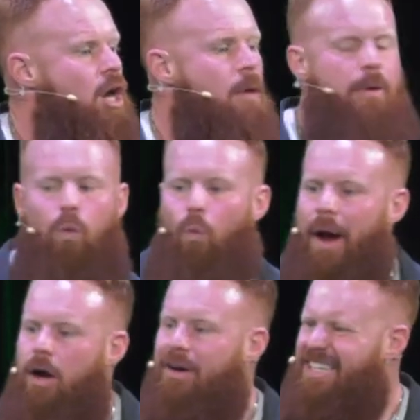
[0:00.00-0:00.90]
but
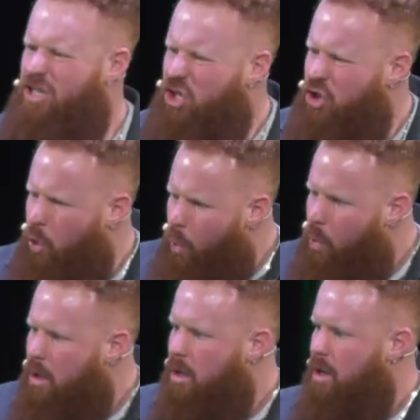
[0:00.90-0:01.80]
where is
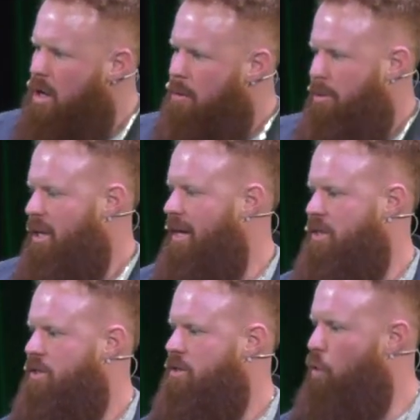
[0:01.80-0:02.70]
your place?
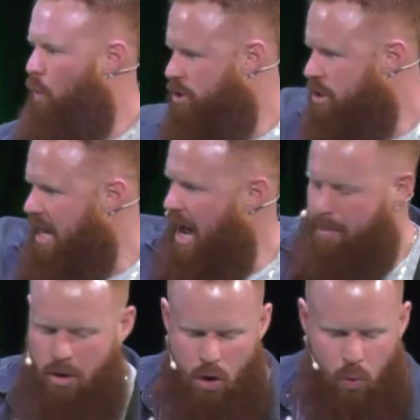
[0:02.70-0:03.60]
So, what's your
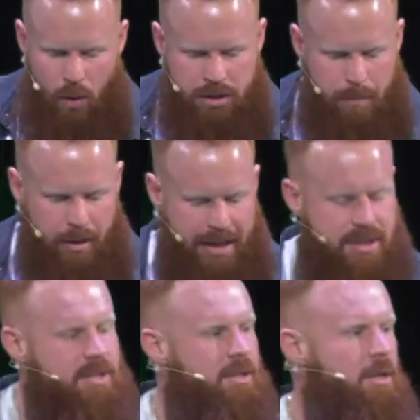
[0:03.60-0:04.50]
time? Where's your
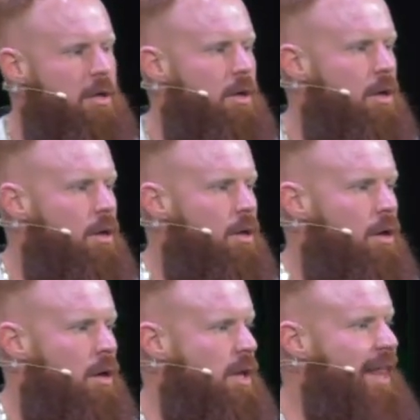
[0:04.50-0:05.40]
place?
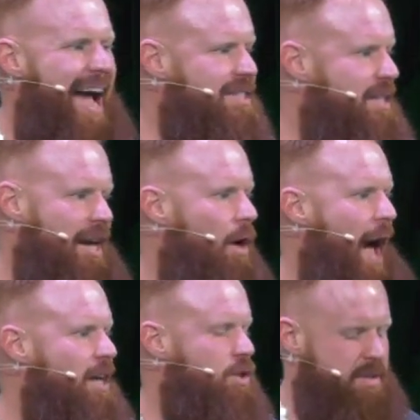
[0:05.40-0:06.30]
The last thing that I'll
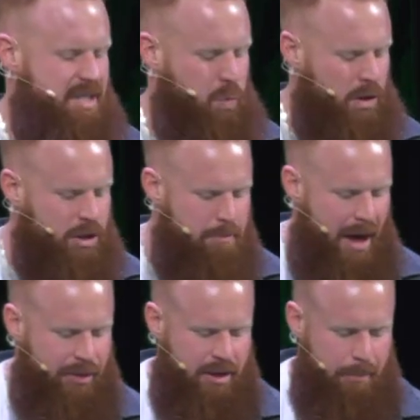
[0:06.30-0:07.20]
ask you is this what's your
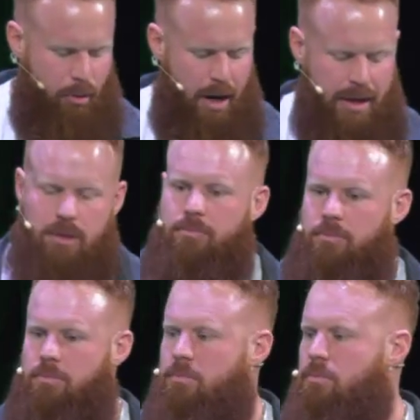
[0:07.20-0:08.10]
method to pray?
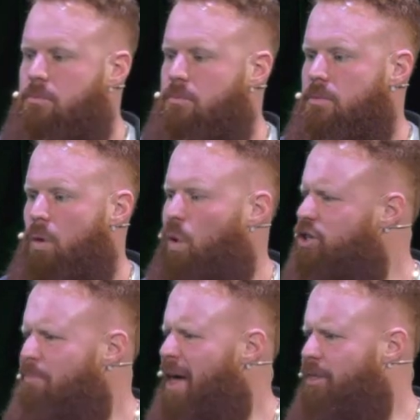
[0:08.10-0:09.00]
What's
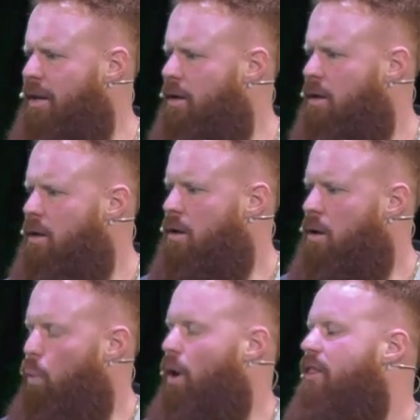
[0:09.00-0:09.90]
your method?
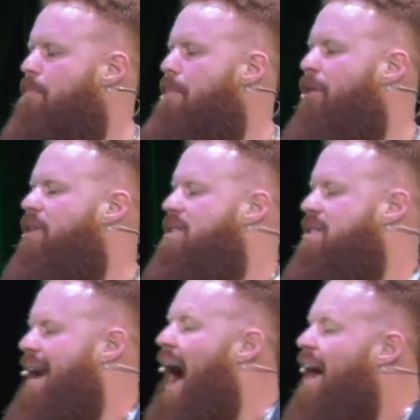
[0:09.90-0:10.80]
One of the methods
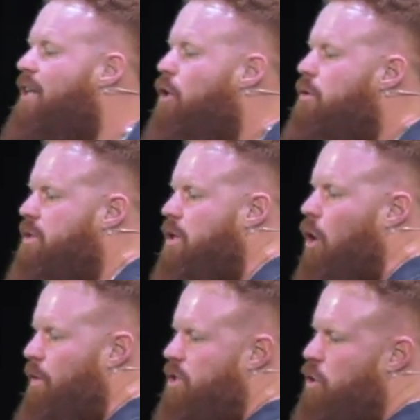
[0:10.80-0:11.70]
that I use is
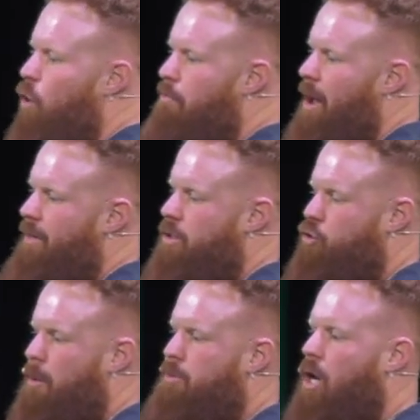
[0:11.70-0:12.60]
called the SOAP method
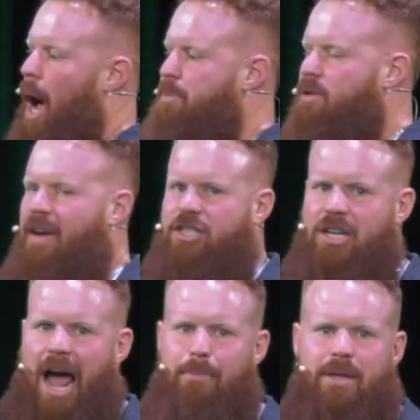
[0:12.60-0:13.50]
scripture, observation,
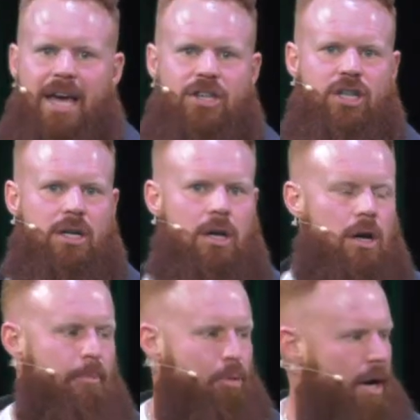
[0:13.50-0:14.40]
application,
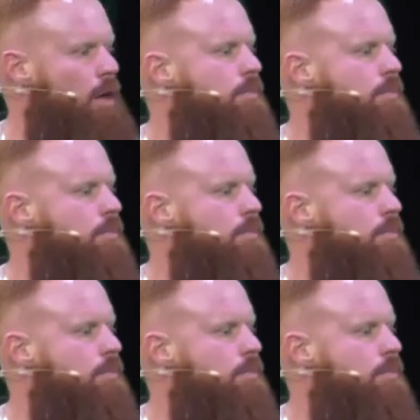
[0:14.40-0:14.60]
prayer.